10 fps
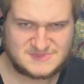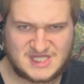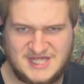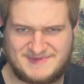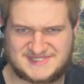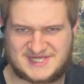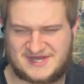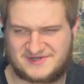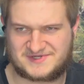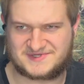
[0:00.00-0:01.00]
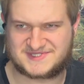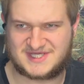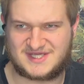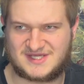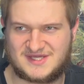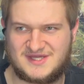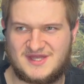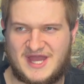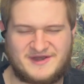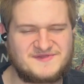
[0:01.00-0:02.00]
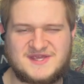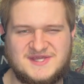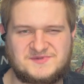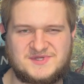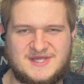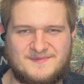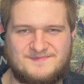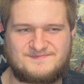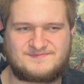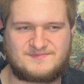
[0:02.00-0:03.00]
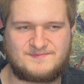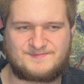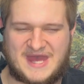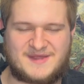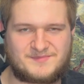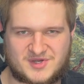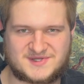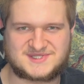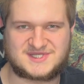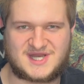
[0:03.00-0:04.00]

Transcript: him as a character, I don't think he's really a bad person.